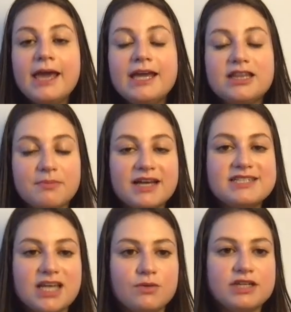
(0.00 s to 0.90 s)
It might
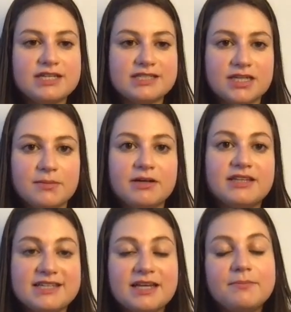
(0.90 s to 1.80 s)
sound easy, but
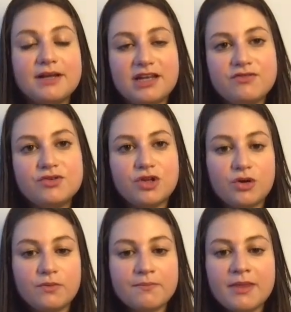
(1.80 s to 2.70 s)
as I believe you
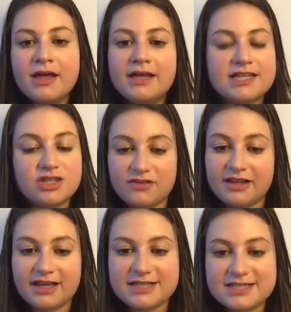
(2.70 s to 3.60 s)
know, it's not the
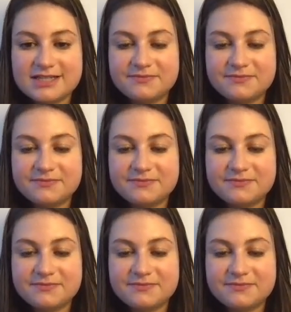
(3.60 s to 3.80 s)
case.